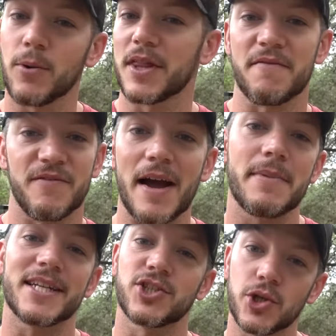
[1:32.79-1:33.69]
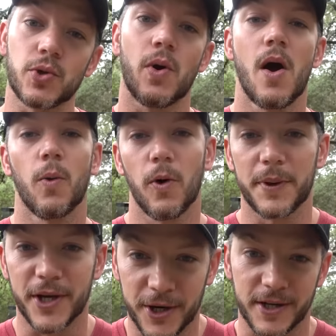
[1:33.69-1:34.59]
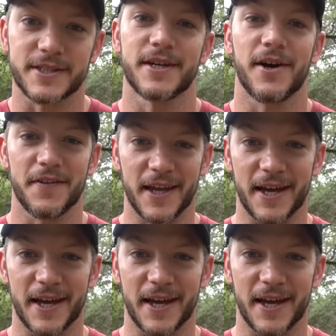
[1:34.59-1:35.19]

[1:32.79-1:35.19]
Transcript: within 5 minutes, you will be hooked on the